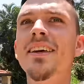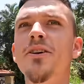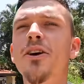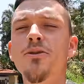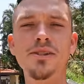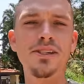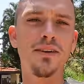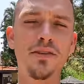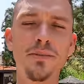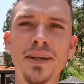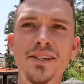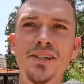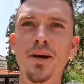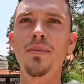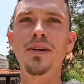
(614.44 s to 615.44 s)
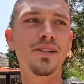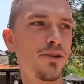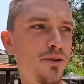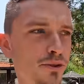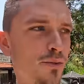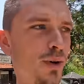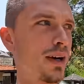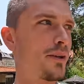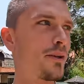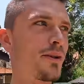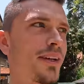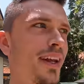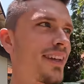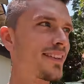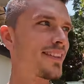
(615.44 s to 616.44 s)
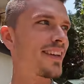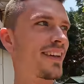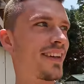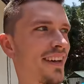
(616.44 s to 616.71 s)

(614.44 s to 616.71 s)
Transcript: You always have to make some excuse why you're not.